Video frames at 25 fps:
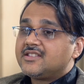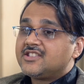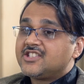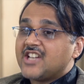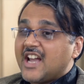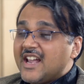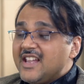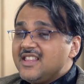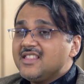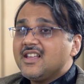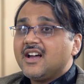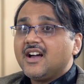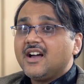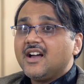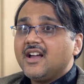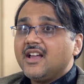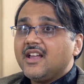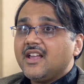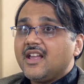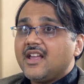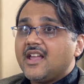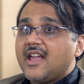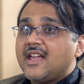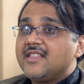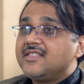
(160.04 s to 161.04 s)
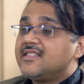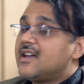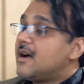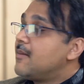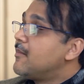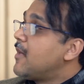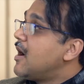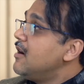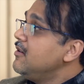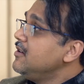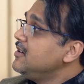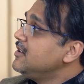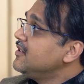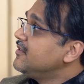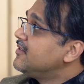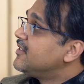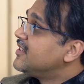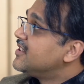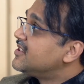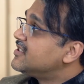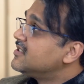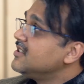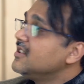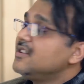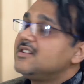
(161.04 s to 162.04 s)
China and the amount of
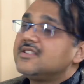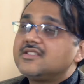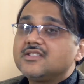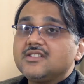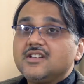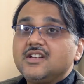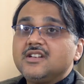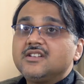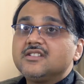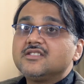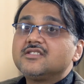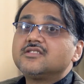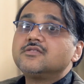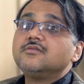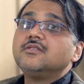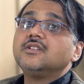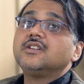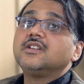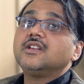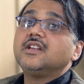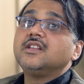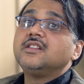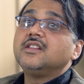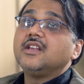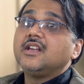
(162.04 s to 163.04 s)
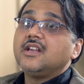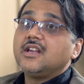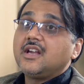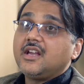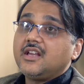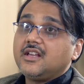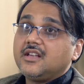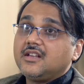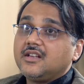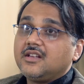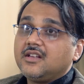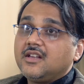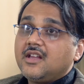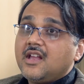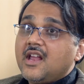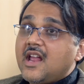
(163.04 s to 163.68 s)
research it is doing in AI